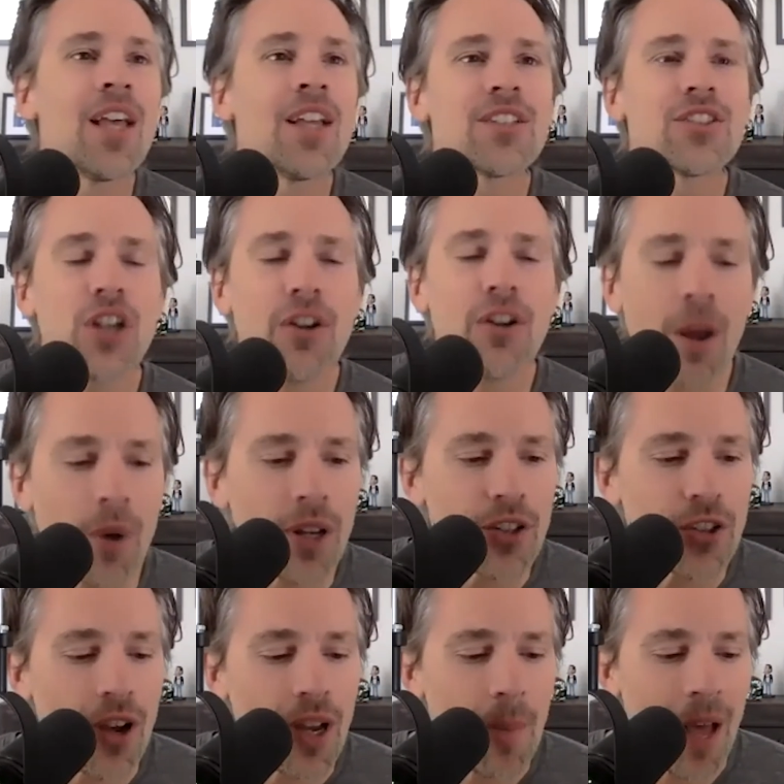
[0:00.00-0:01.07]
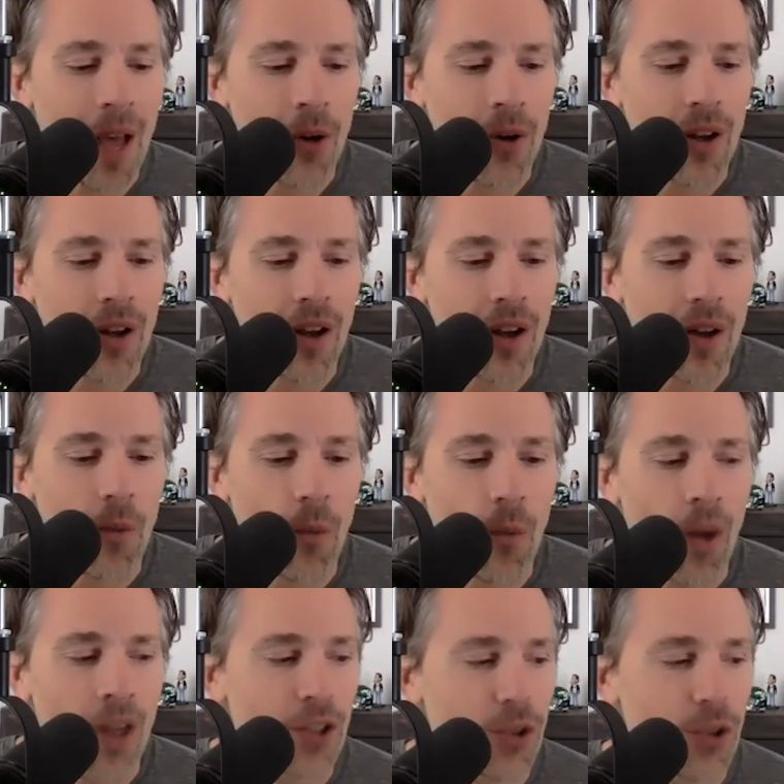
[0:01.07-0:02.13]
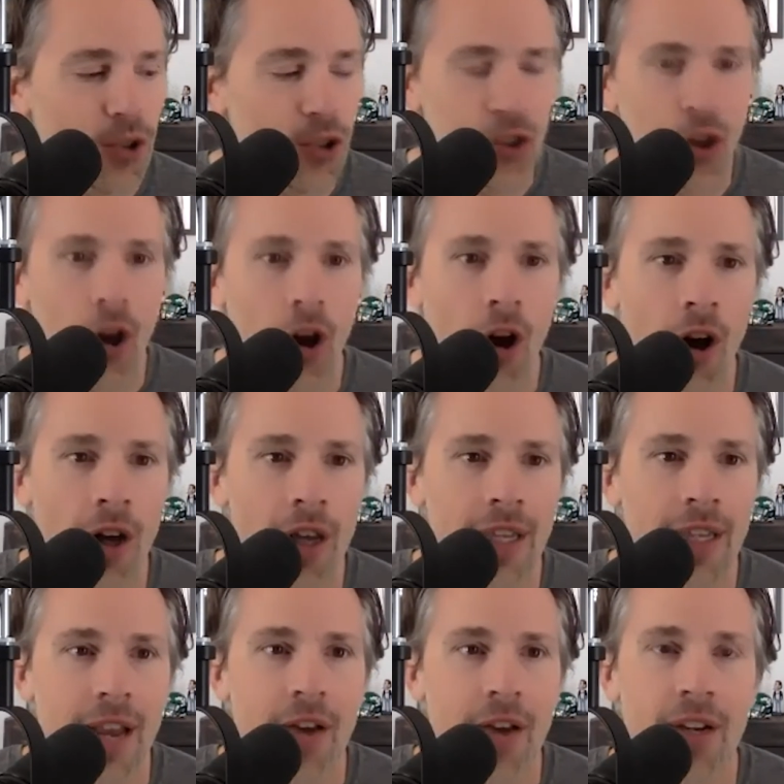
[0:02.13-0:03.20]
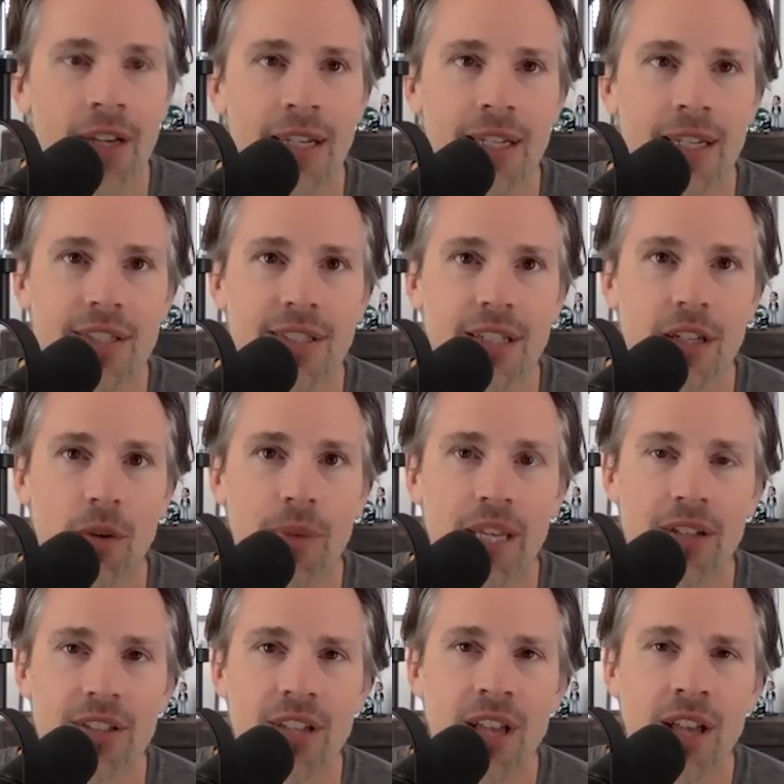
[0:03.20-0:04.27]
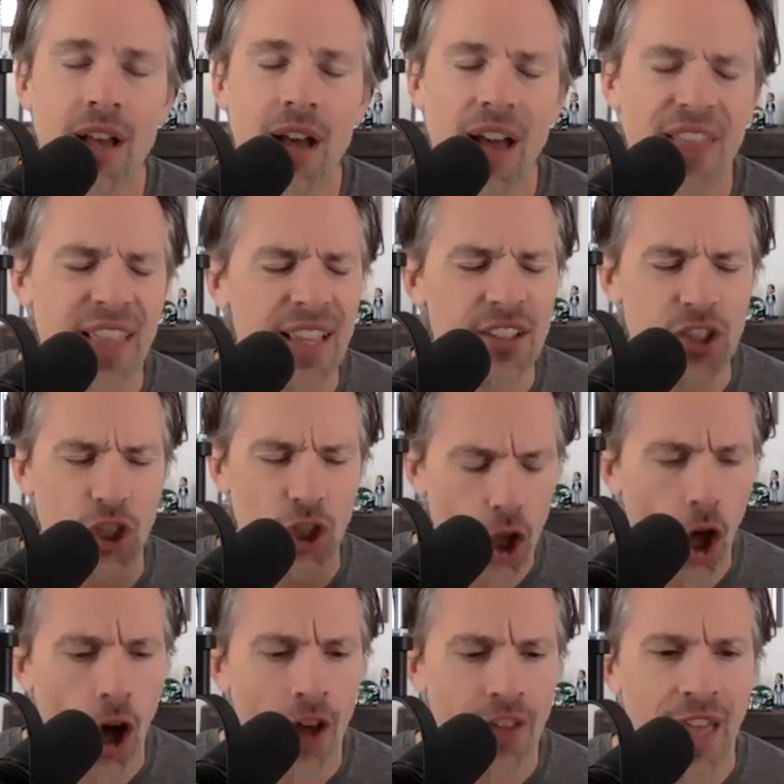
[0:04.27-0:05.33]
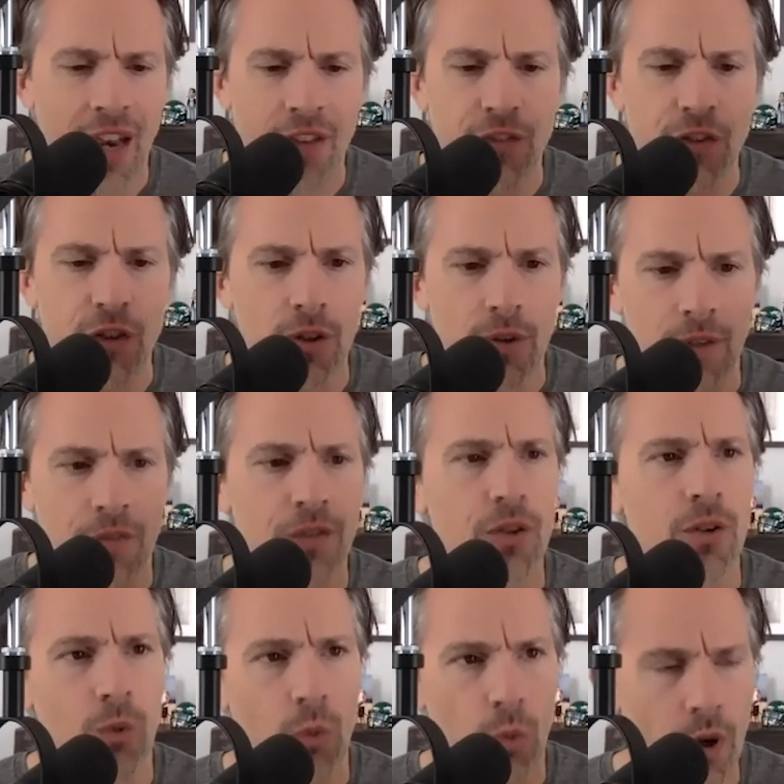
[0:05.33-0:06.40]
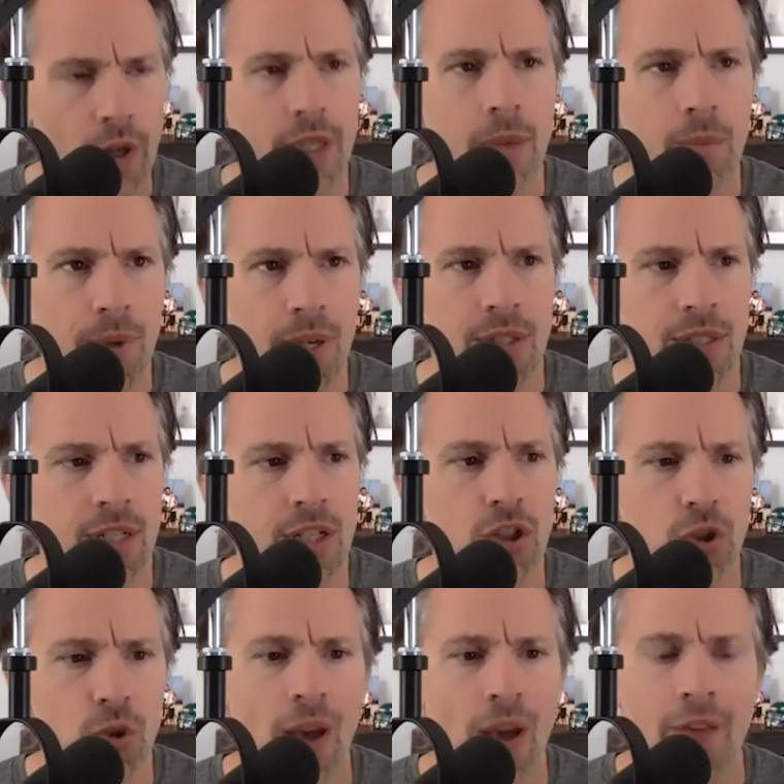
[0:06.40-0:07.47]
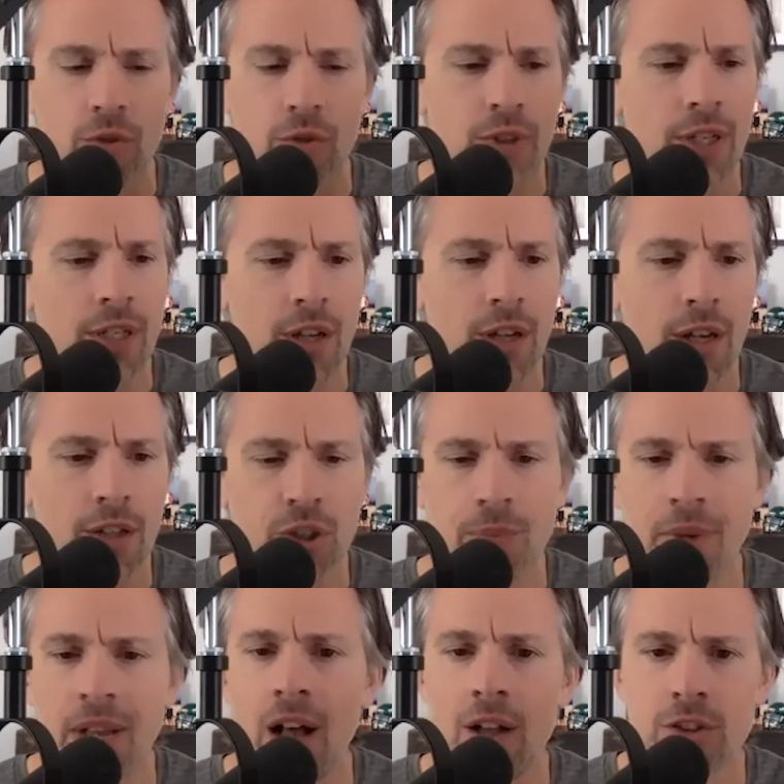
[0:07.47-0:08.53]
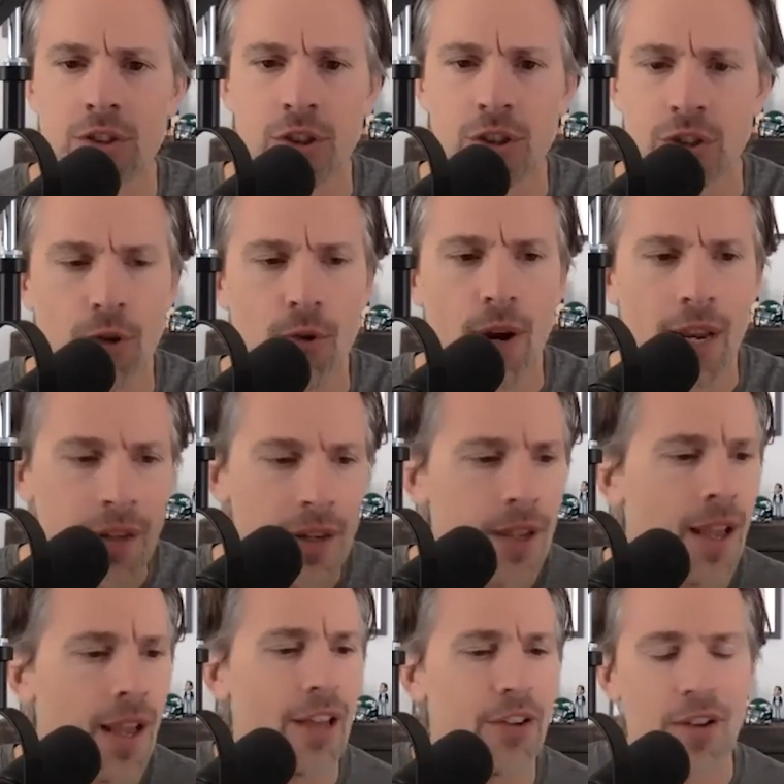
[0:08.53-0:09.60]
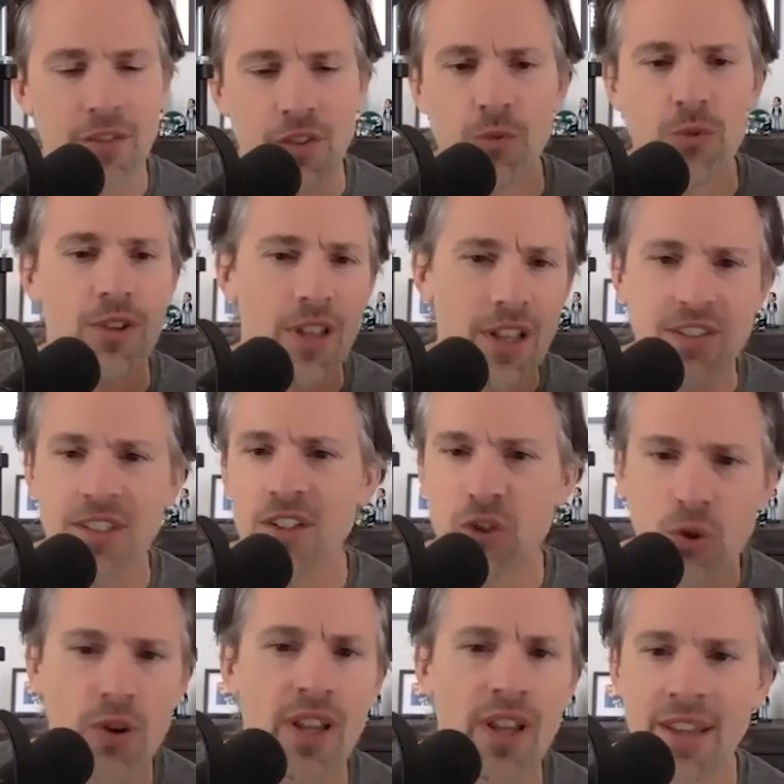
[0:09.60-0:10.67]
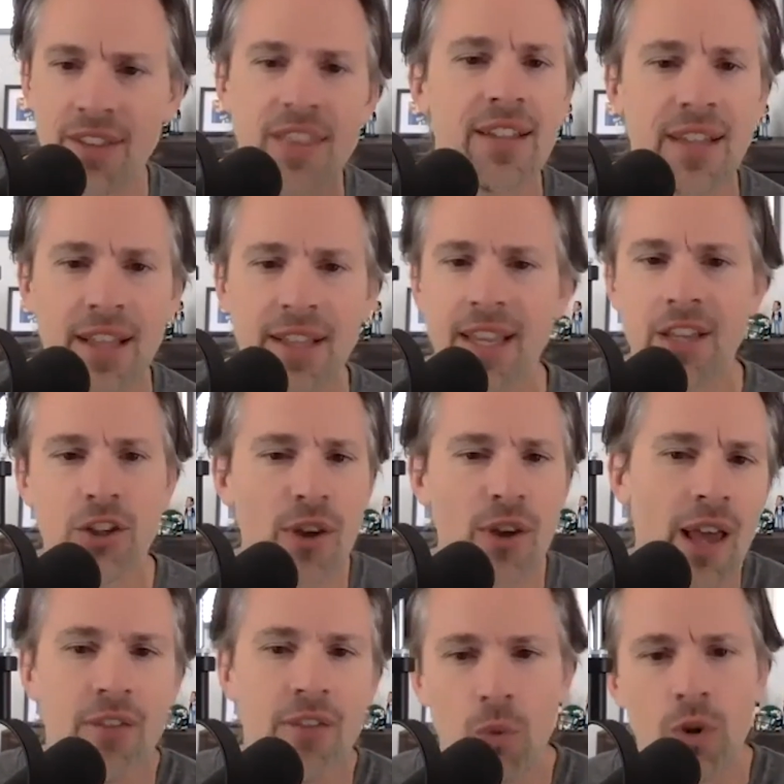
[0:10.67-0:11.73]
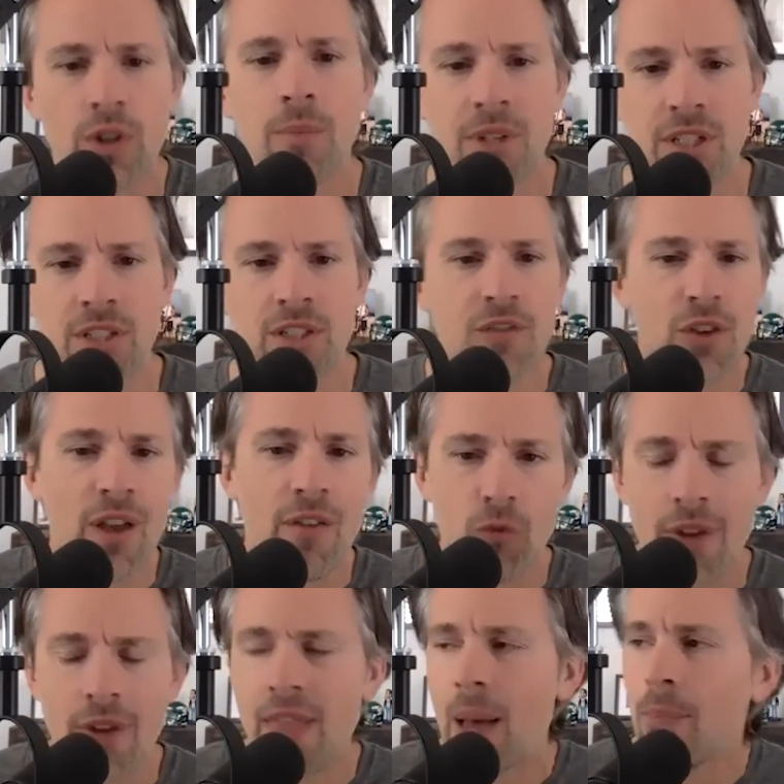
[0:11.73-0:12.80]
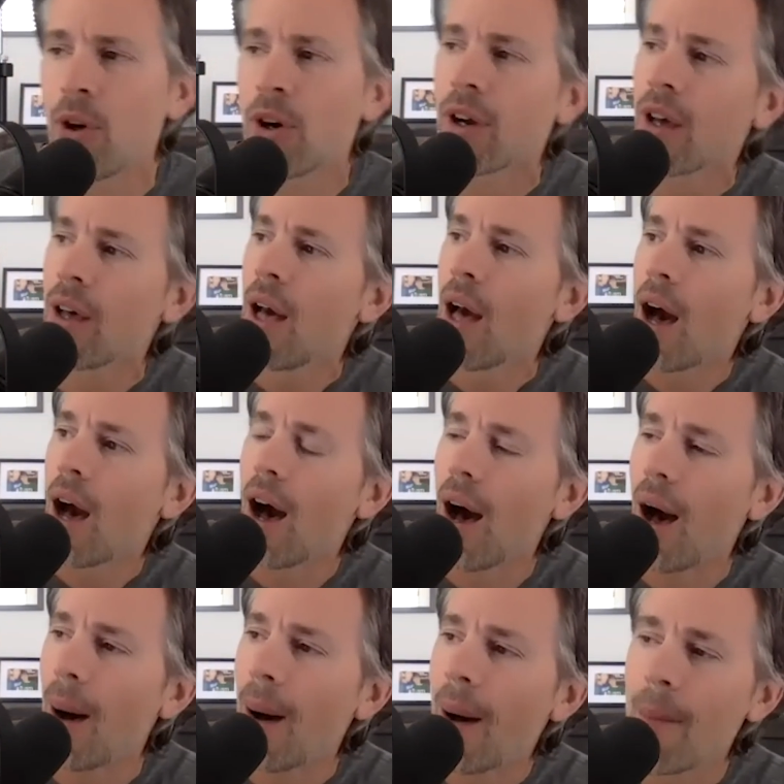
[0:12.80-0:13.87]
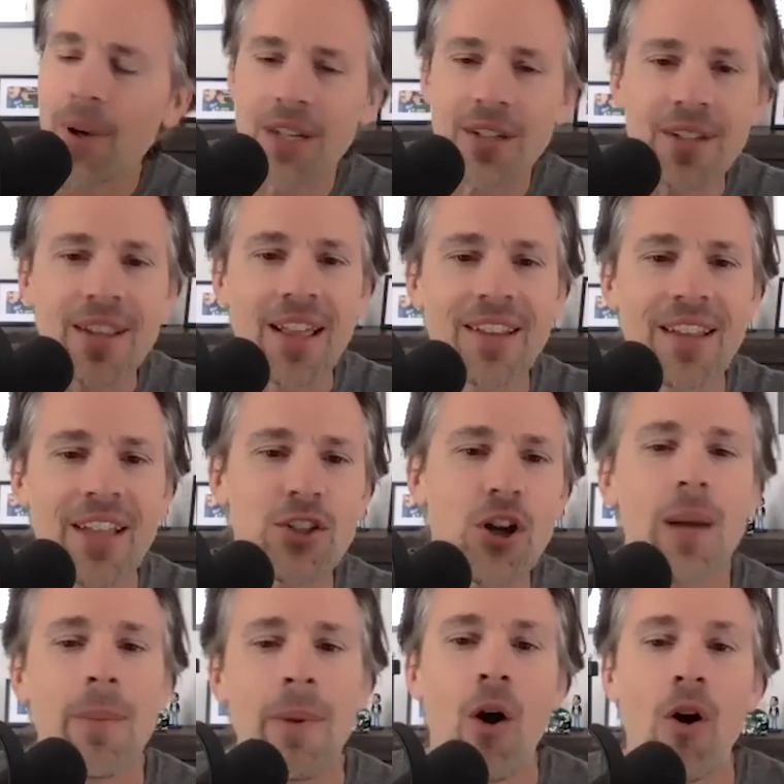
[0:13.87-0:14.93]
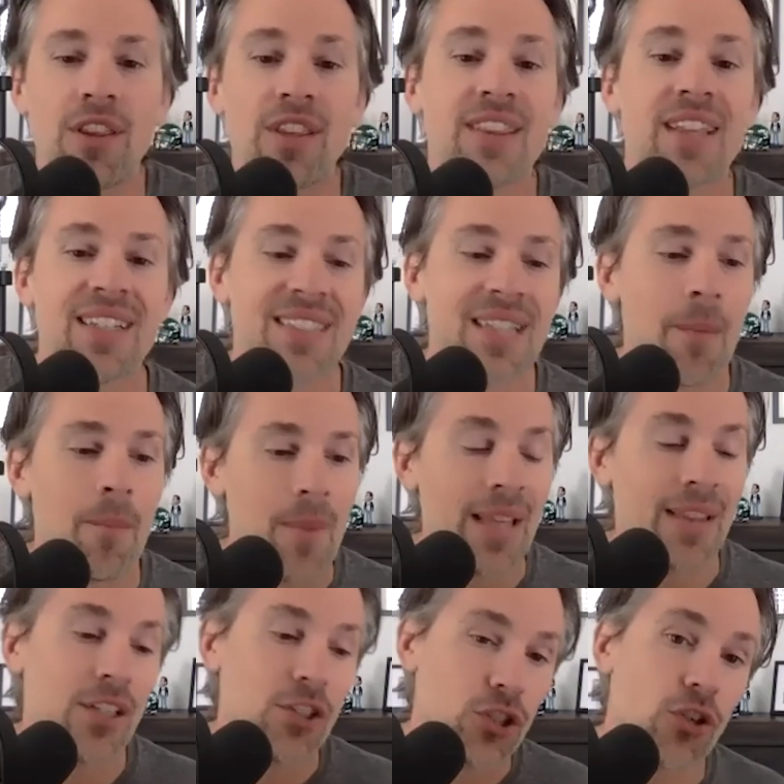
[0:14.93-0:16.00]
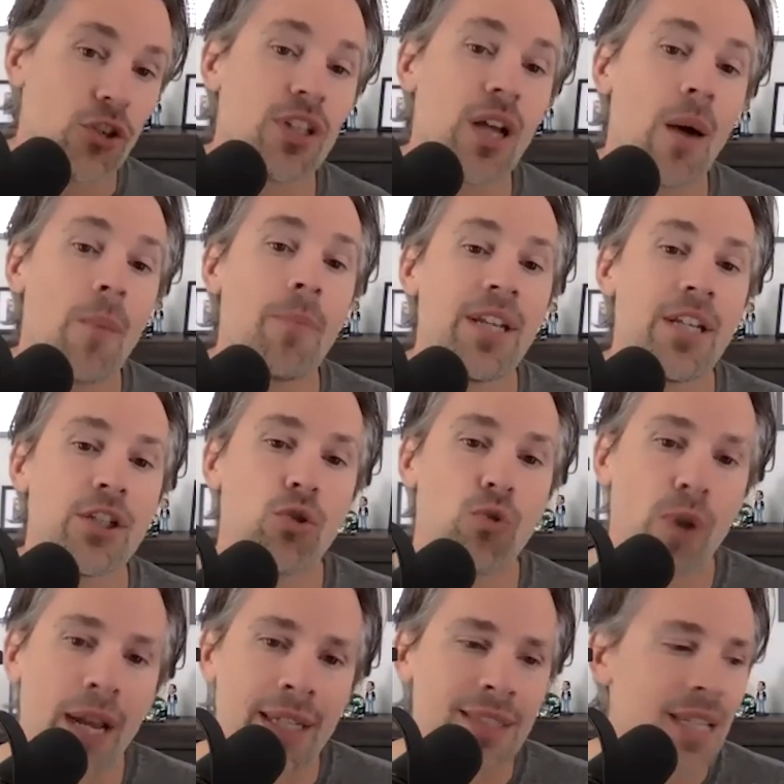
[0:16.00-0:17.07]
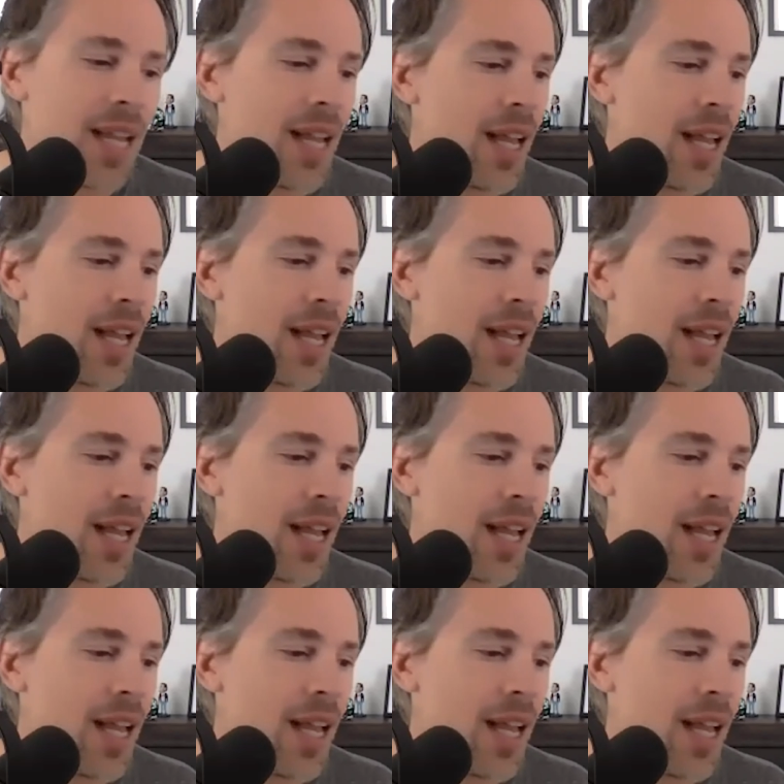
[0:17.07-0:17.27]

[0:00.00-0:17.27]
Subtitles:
Jerry, I want to talk about what you saw in Eric and eSkill, because I think it's a law that if you're working business, you have to read Jim Collins' Good to Great, and you have to. It's sort of like a thing. They kick you out of the world of business if you haven't read that book. But they talk about all the things that made these good companies great.